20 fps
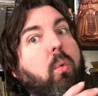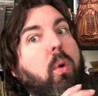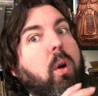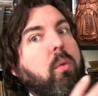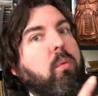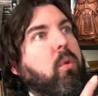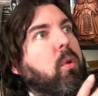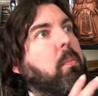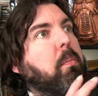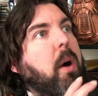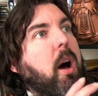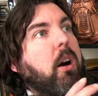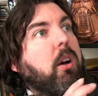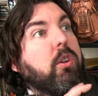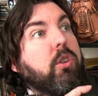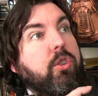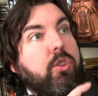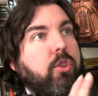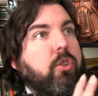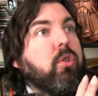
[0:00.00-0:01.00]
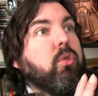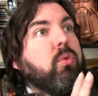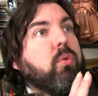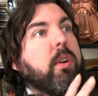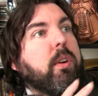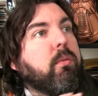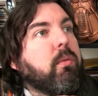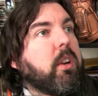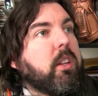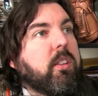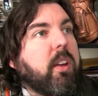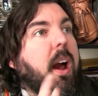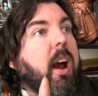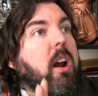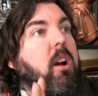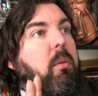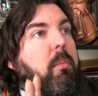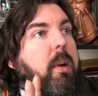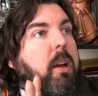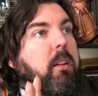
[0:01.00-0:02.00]
What will Bond do in
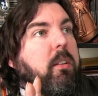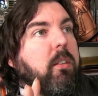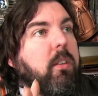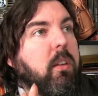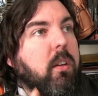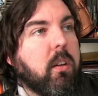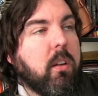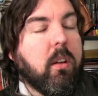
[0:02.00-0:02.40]
retirement?